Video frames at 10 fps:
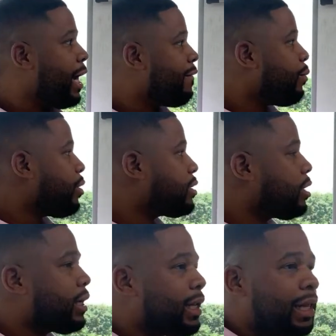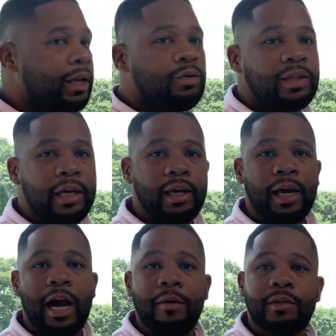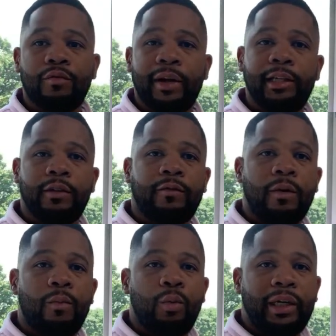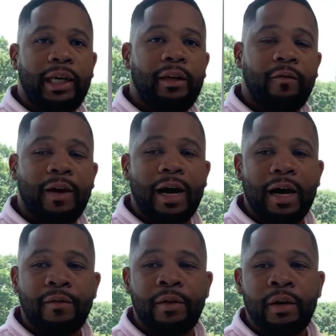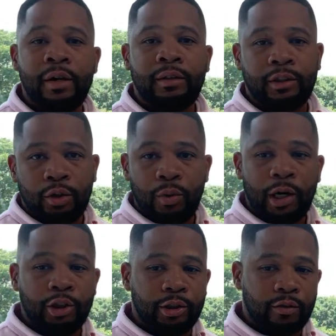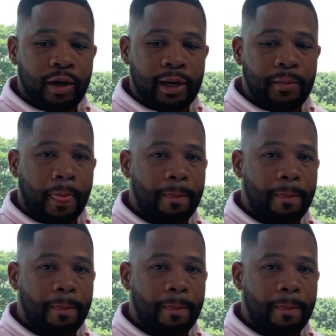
Everyone's looking, like you said, your comps are ranging from 185 to 200, right?